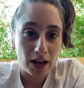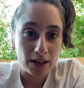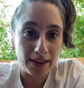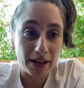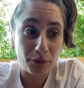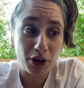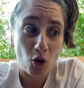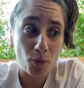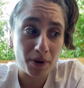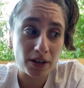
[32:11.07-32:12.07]
They
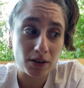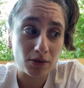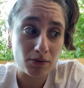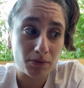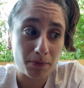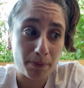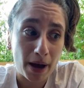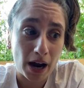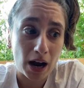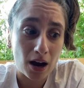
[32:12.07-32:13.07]
reopened
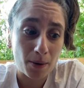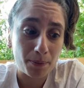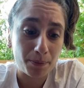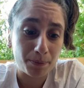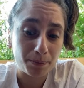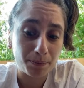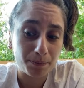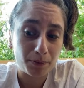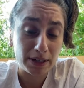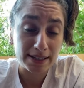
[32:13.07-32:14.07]
back up
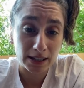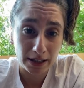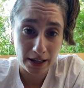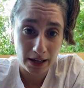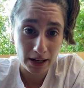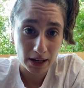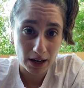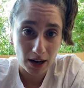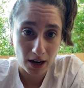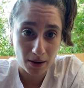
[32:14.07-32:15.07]
recently.
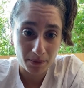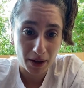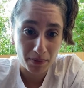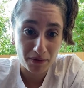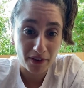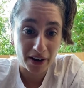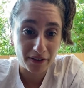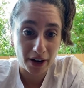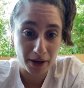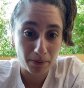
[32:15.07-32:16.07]
They've been very,
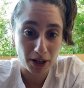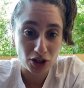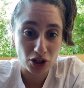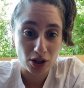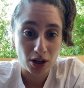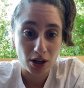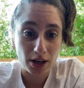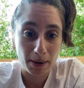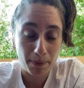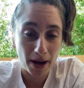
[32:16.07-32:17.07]
very much
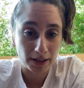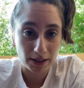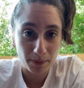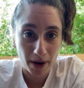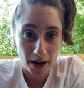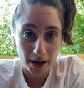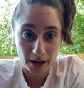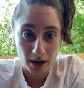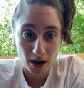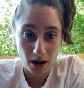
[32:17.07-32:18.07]
impacted by
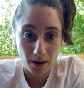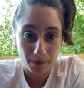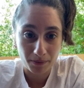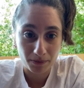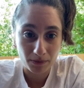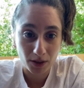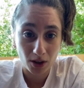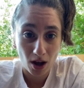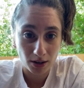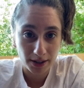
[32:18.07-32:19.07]
the
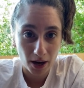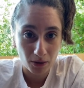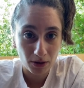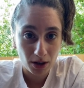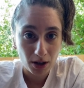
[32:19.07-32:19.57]
lockdown,